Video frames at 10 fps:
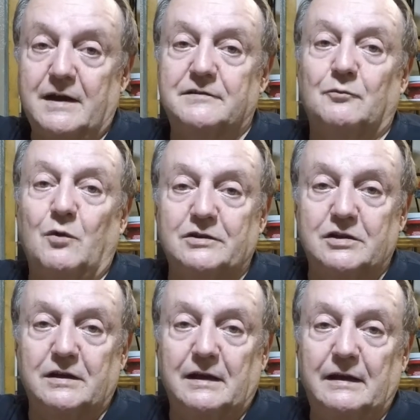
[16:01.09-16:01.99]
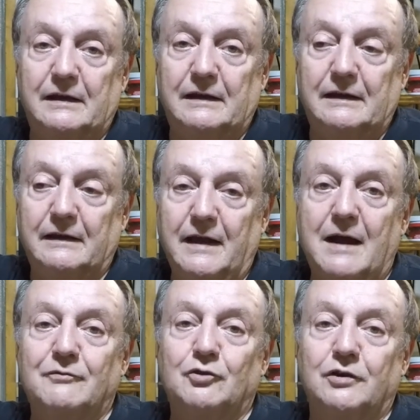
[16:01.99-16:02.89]
for watching.
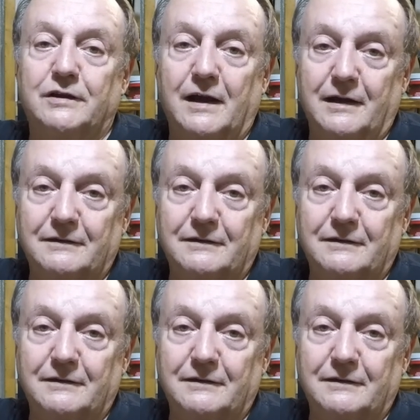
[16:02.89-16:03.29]
Have a good day.